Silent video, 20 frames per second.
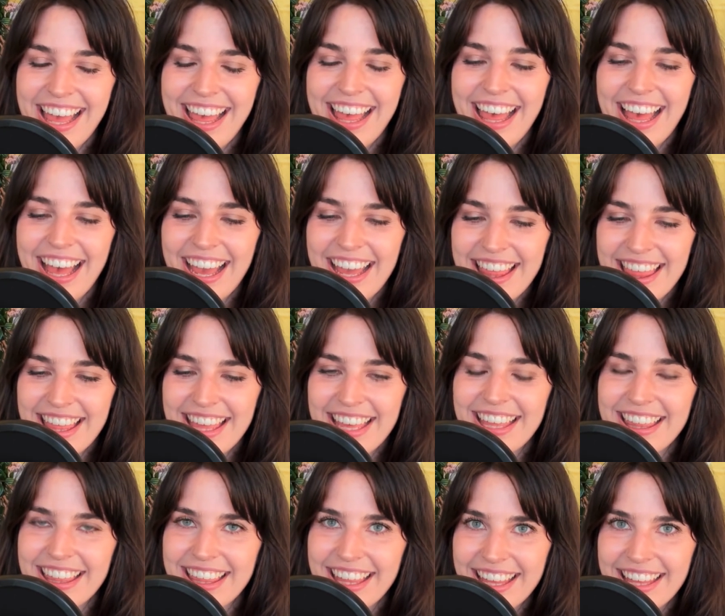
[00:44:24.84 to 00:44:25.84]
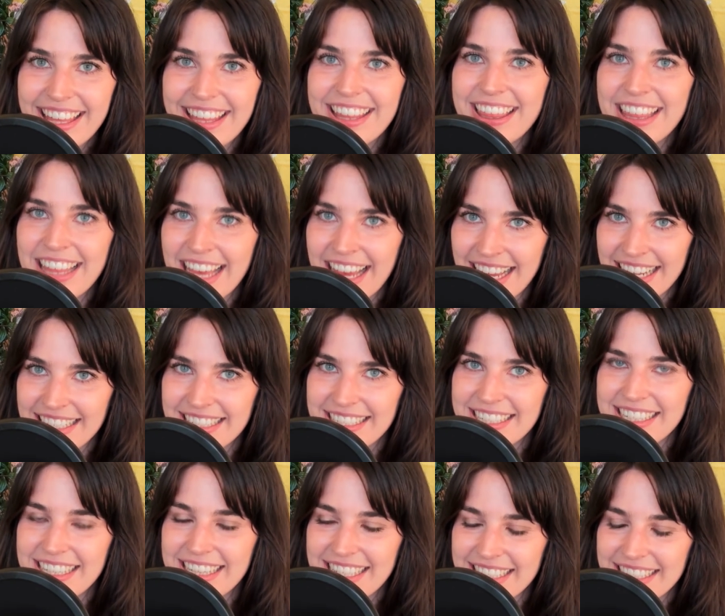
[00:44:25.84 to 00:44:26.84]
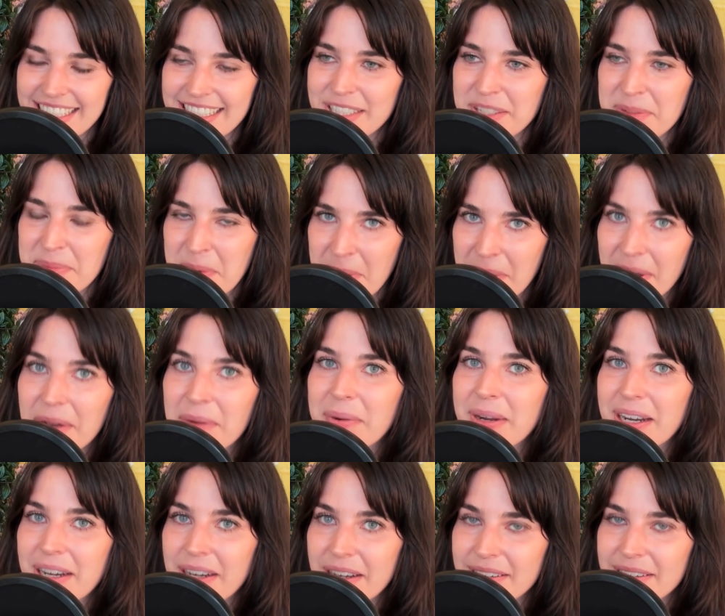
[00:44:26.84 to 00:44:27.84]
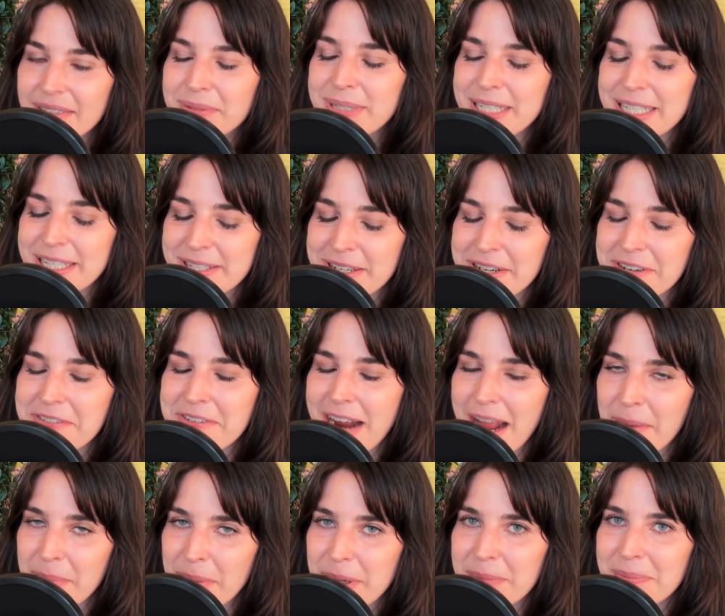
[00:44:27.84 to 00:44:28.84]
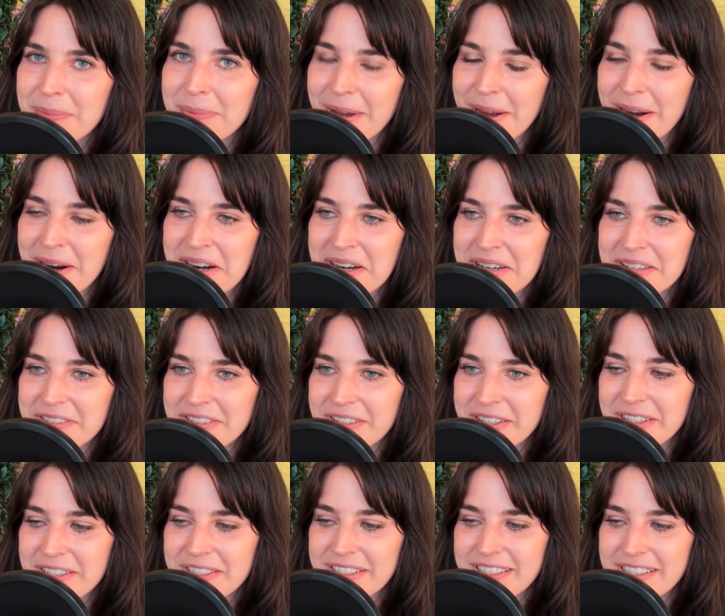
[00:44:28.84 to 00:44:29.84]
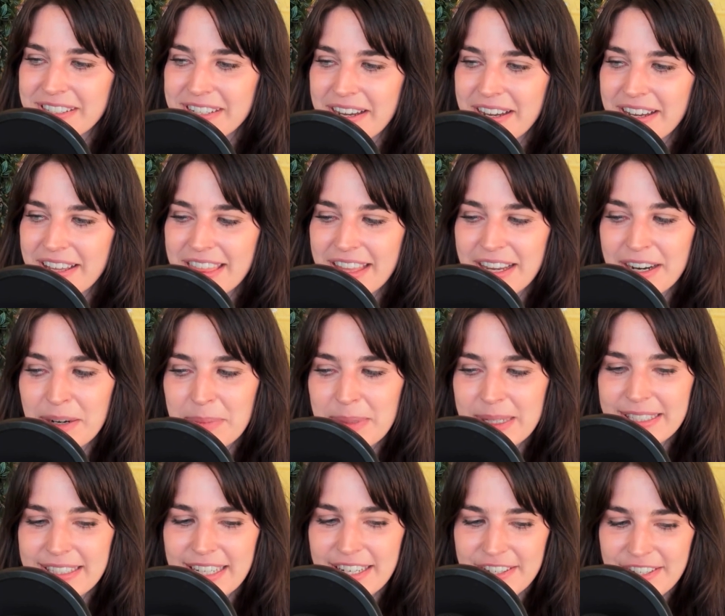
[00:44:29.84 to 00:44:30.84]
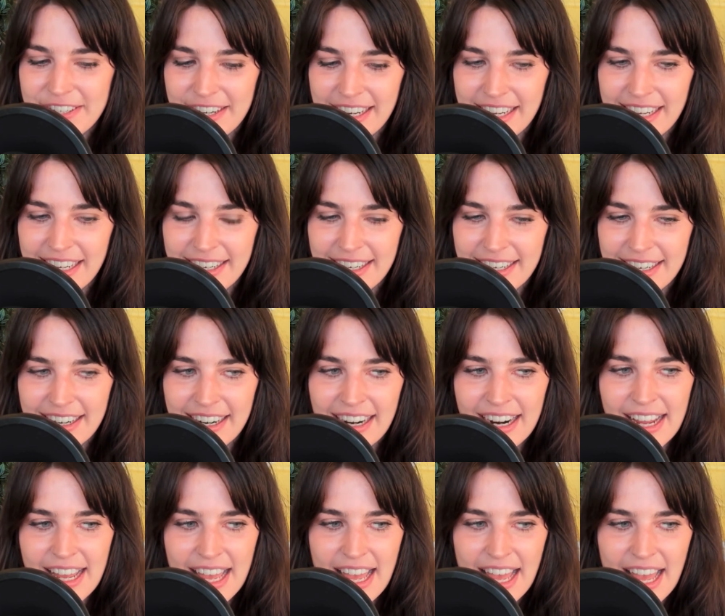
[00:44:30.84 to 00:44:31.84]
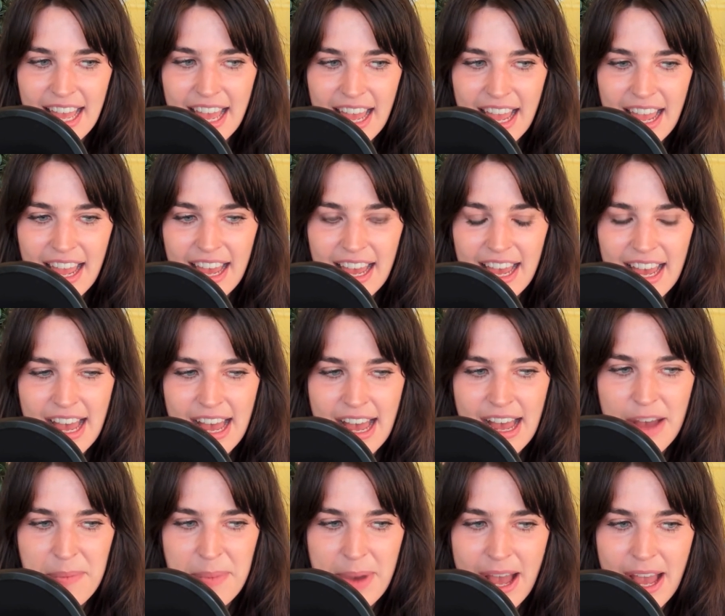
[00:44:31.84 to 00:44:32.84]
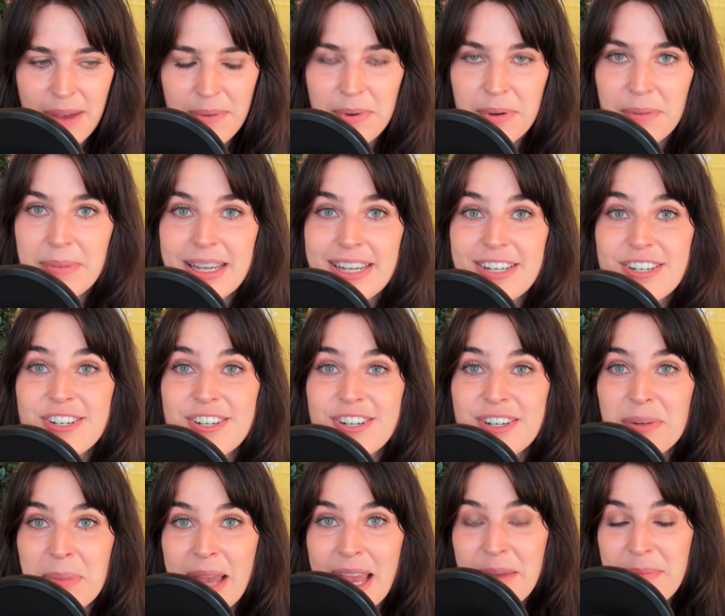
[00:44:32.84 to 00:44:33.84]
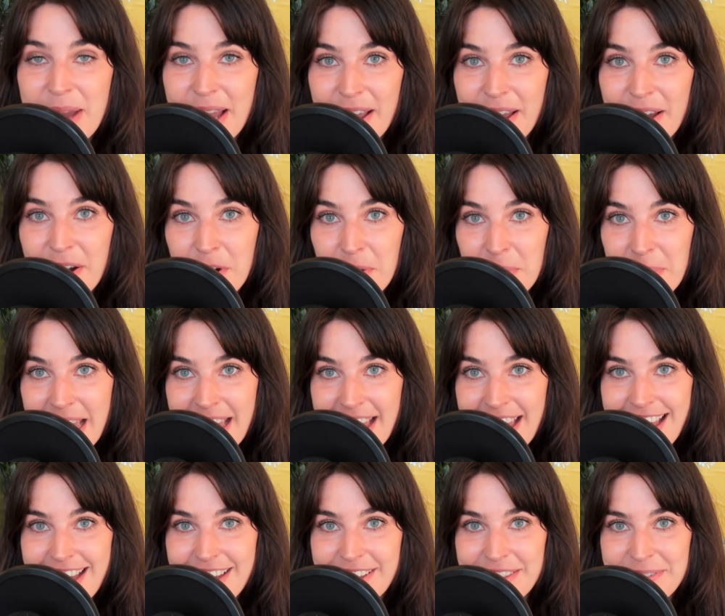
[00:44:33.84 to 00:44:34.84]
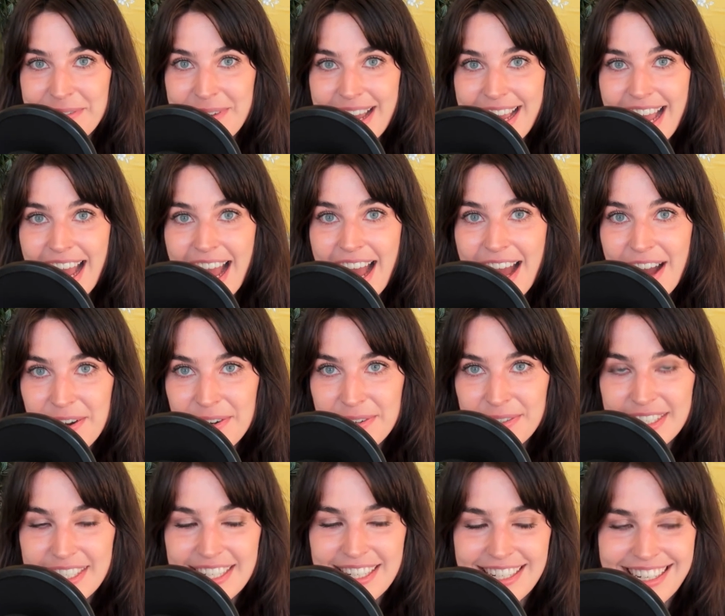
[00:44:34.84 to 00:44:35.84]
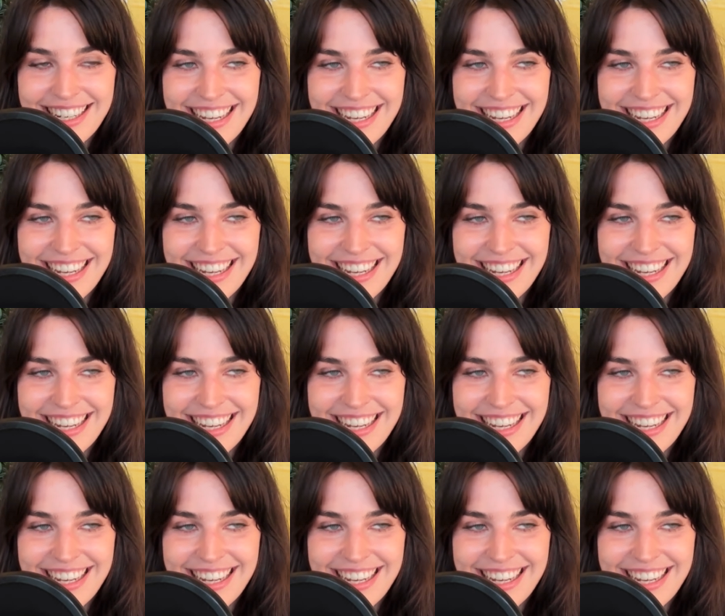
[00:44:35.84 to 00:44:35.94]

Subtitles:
I think that this is the point where we should wrap up our first therapy session here. I will make sure to pay my copay on the way out.